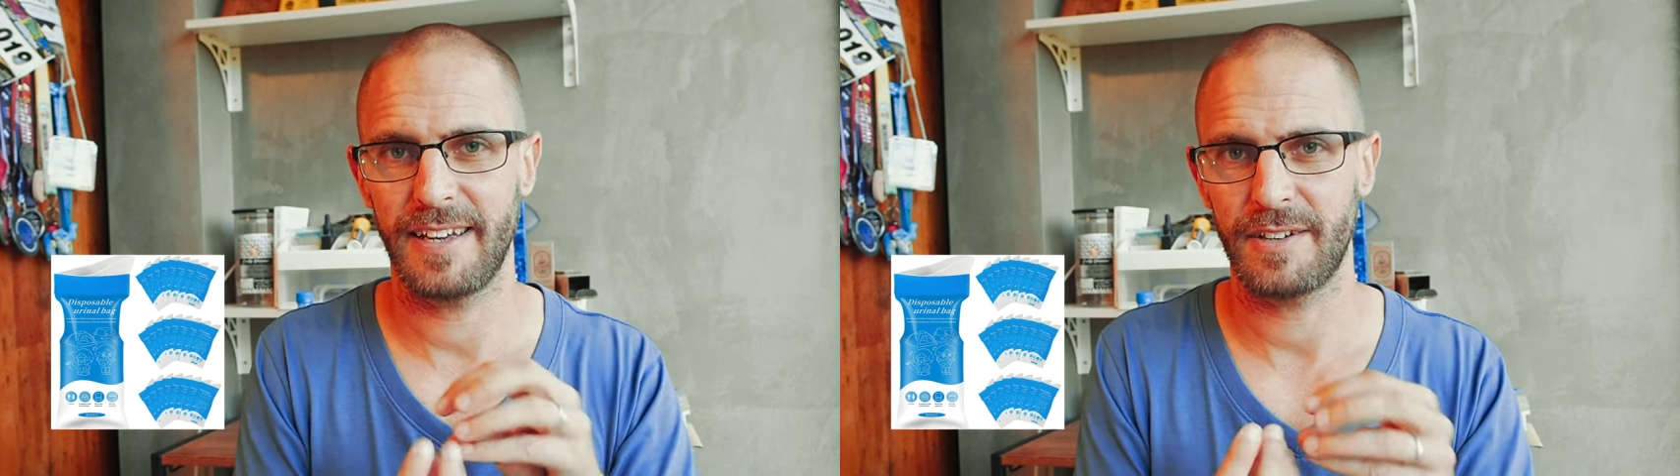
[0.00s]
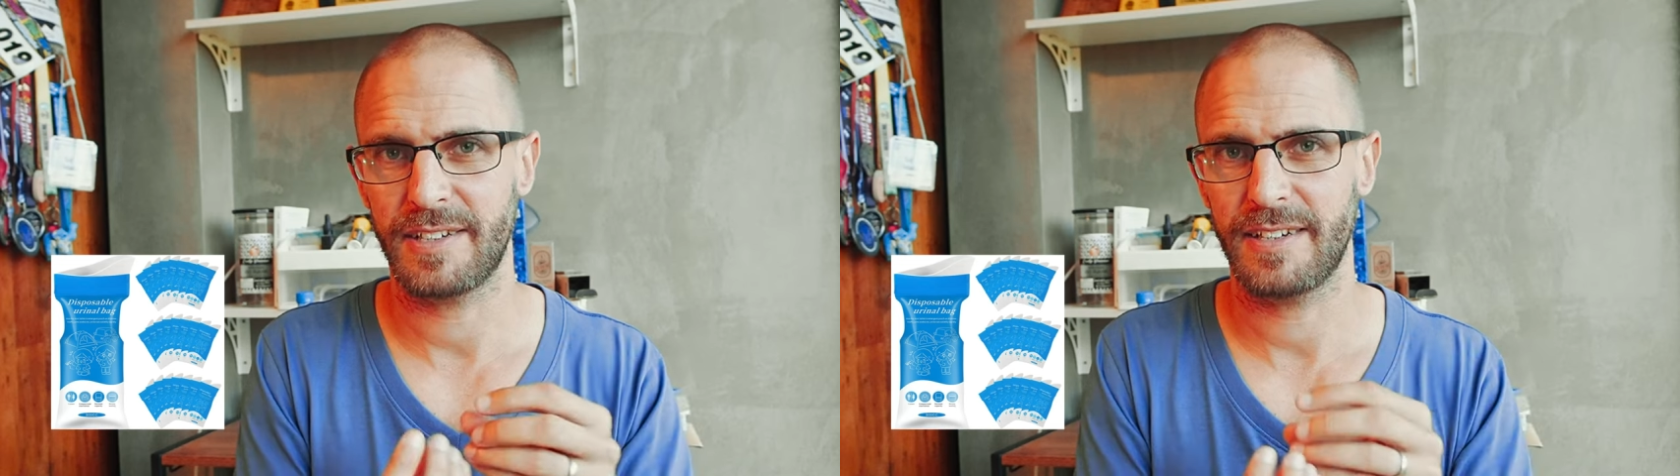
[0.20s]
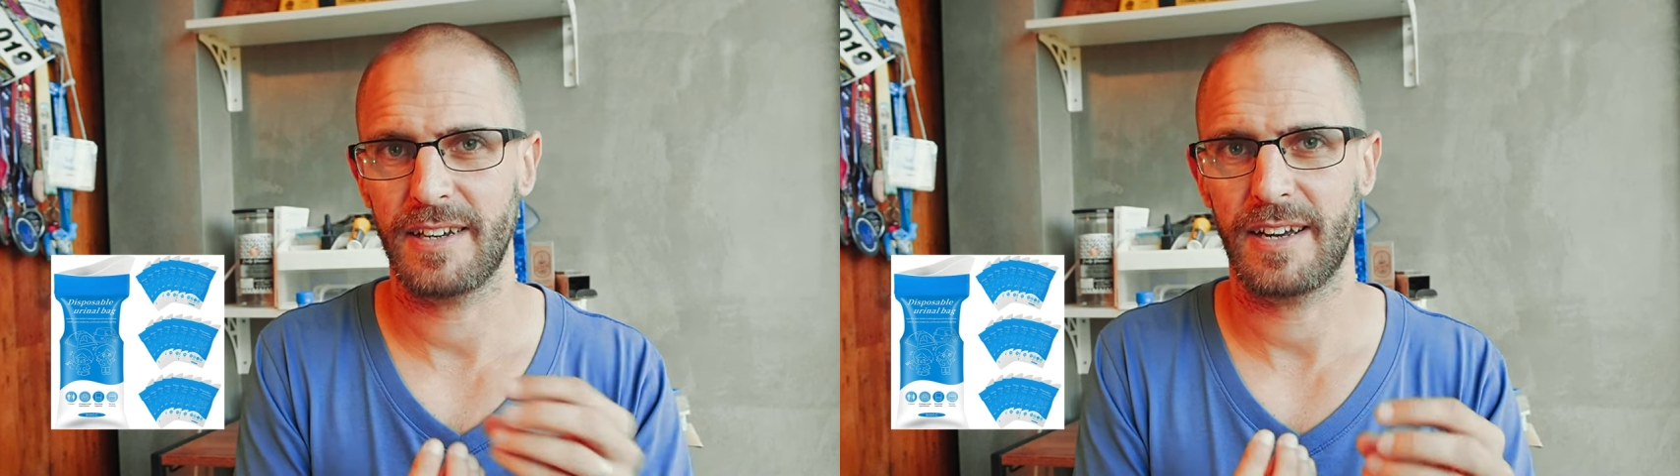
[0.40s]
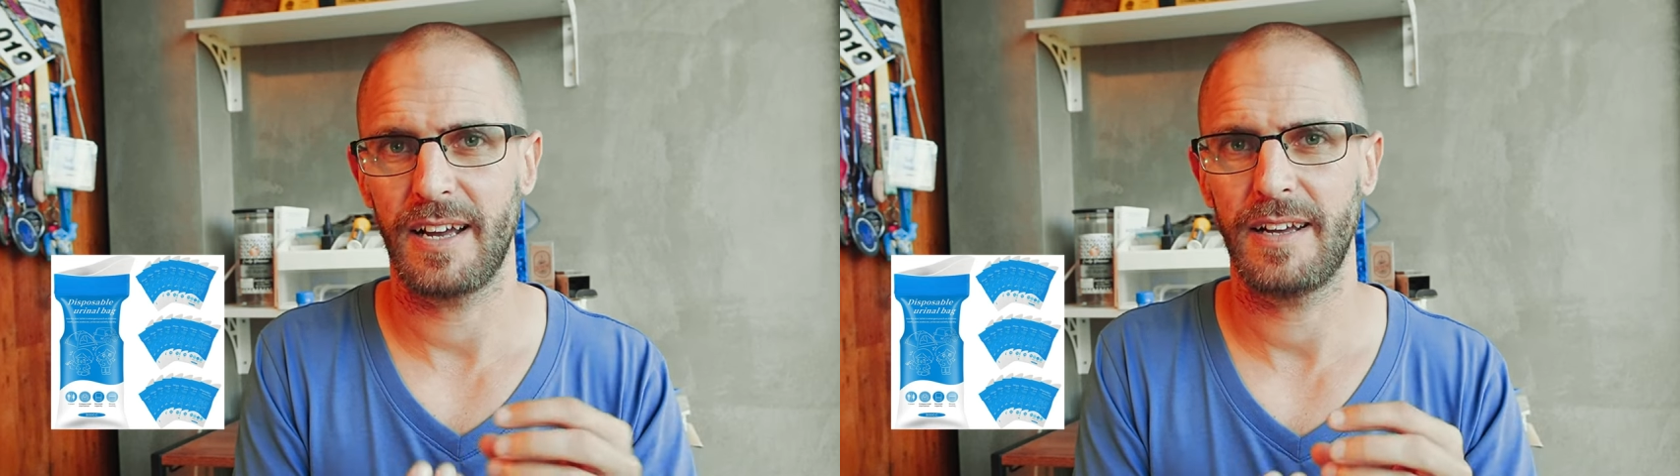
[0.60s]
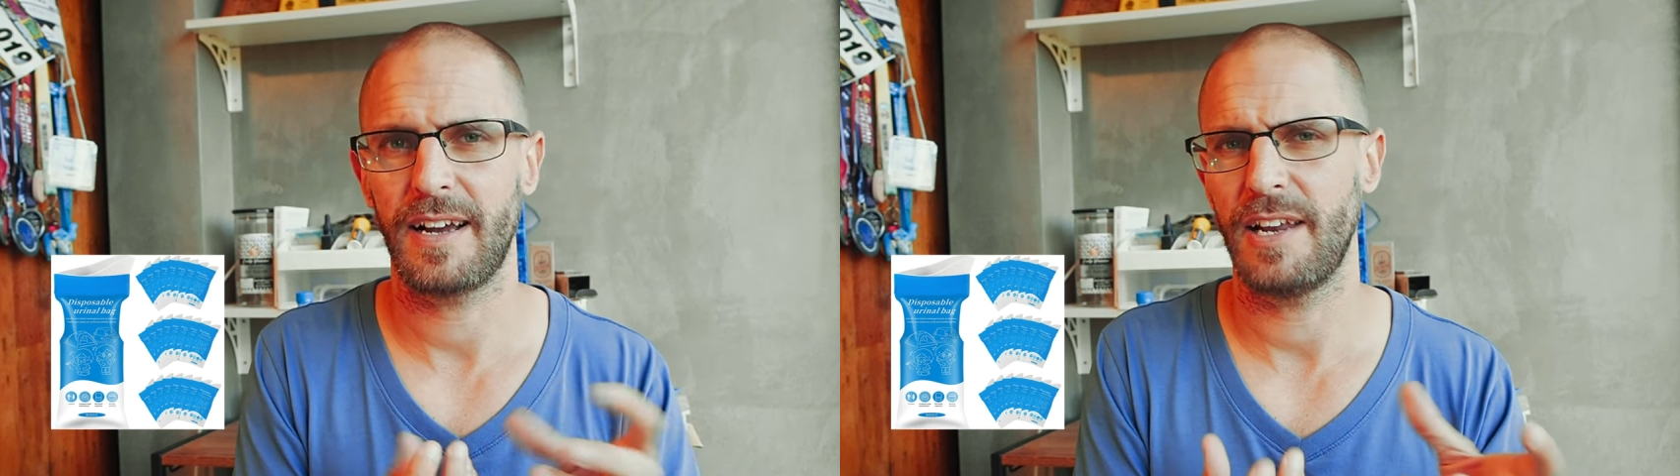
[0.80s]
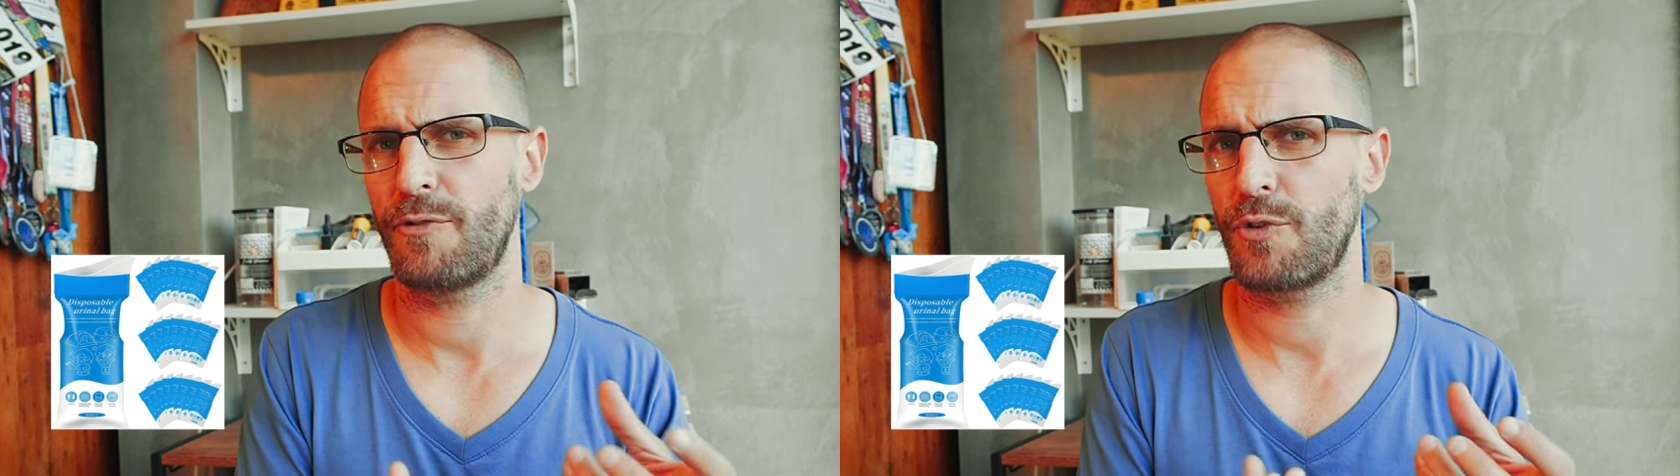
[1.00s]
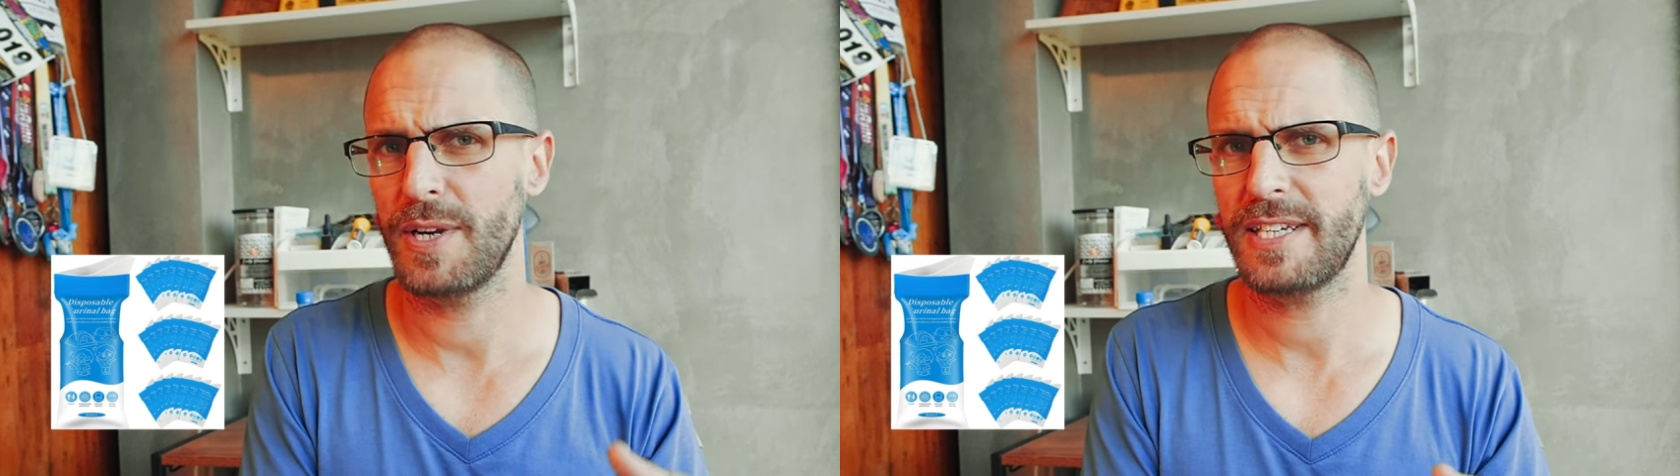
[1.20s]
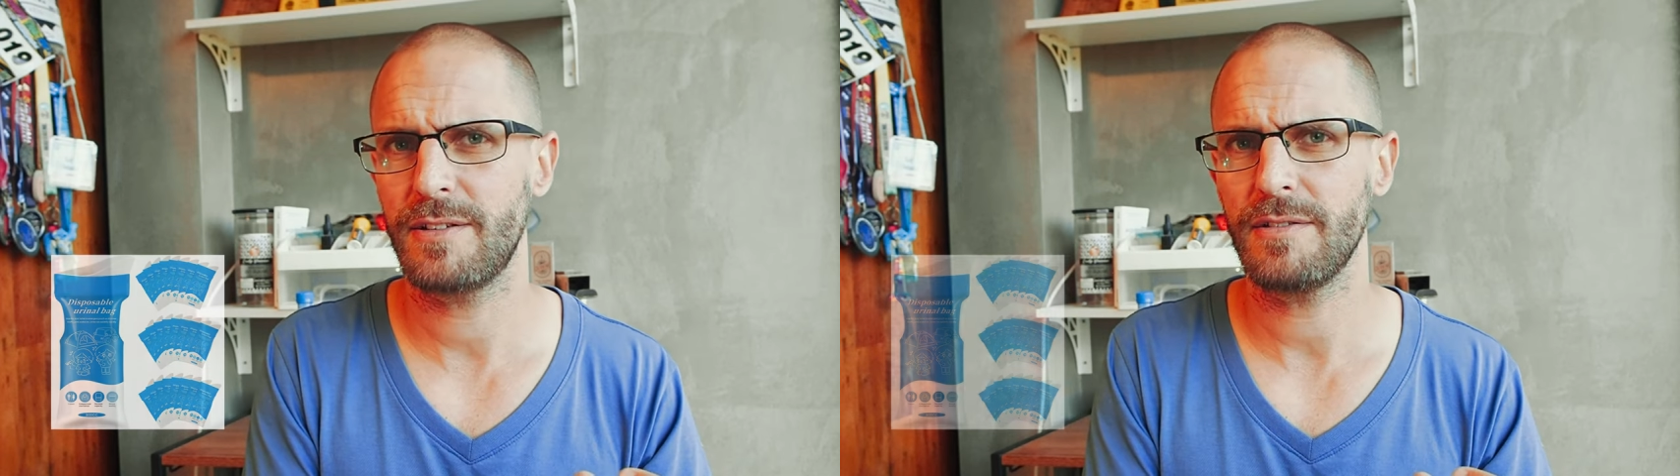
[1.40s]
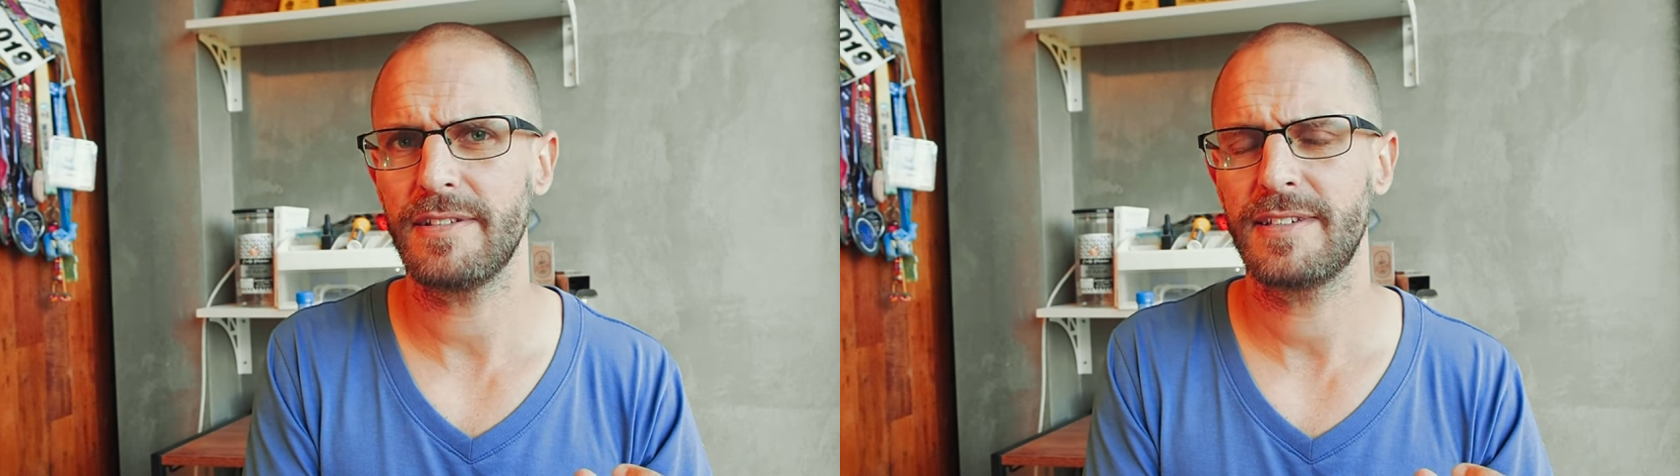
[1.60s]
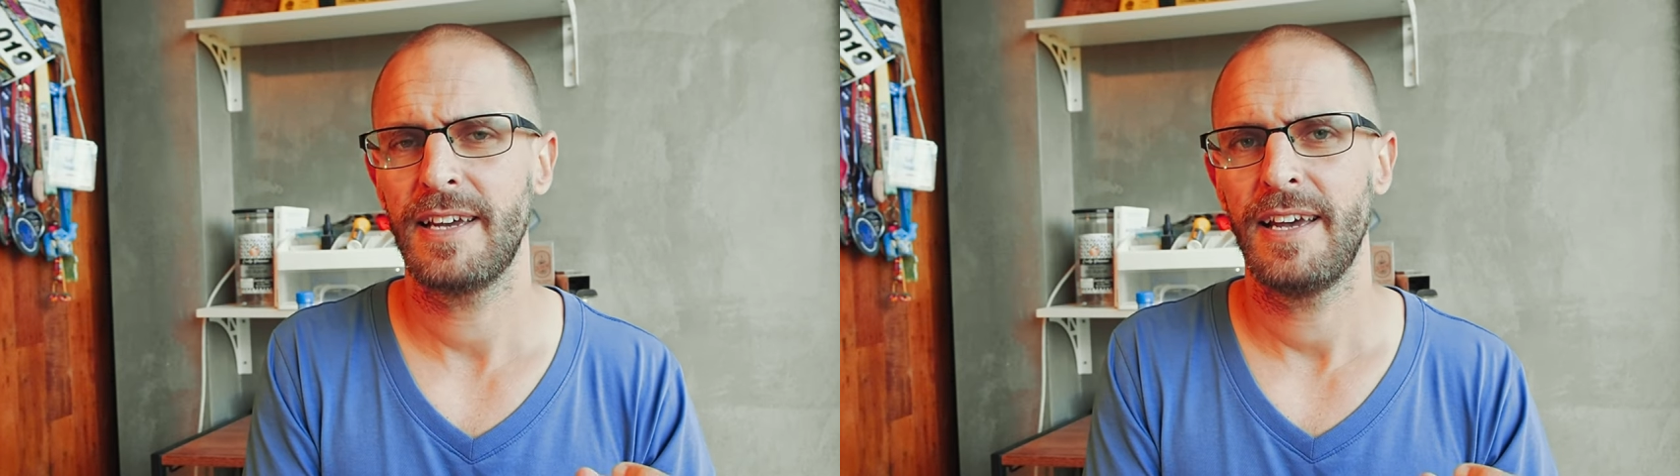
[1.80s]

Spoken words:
there's a kind of crystals,